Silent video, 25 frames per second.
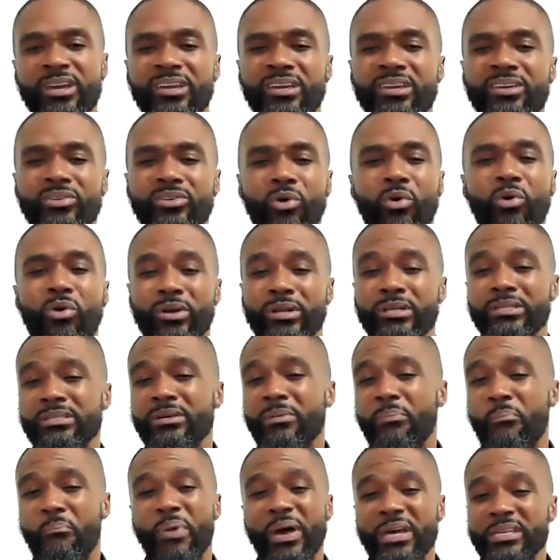in order to
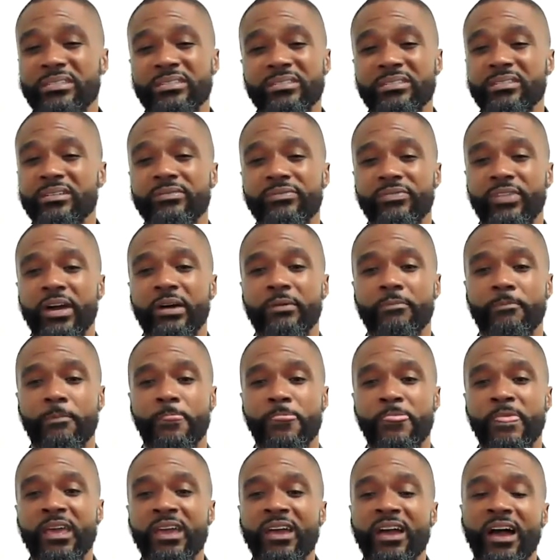best serve them.
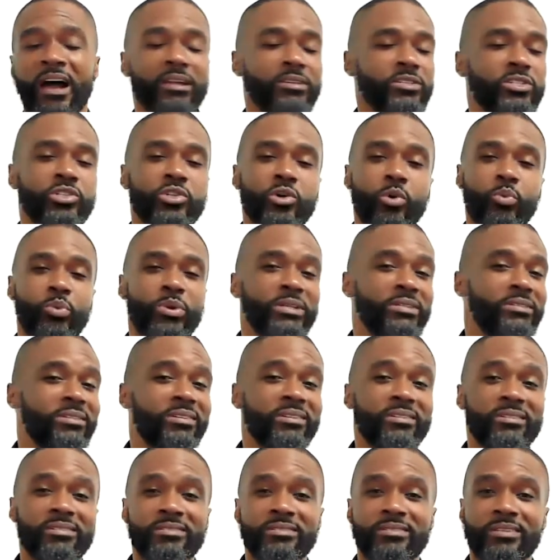And so we
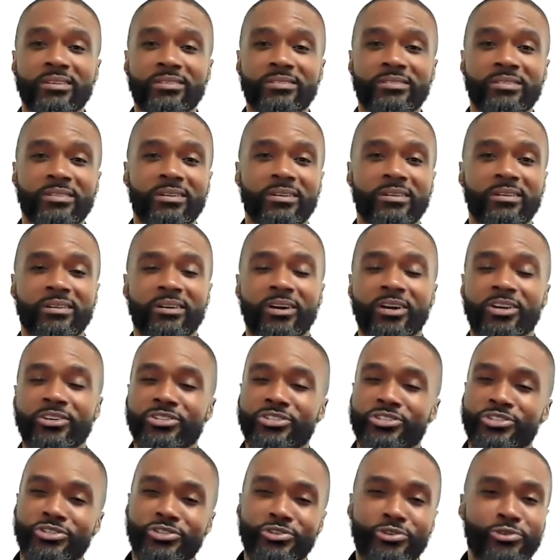turned to
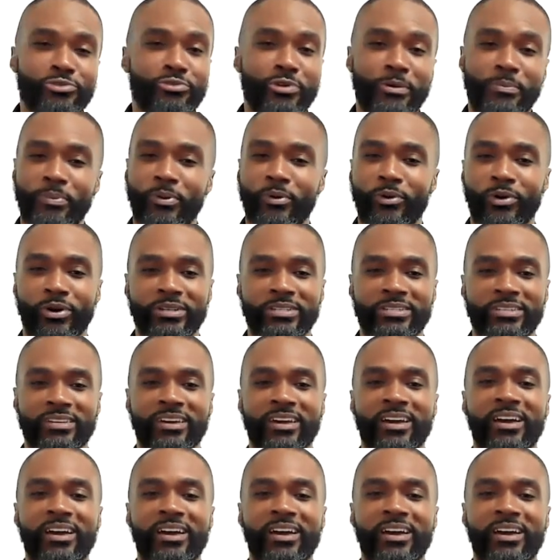U-Report,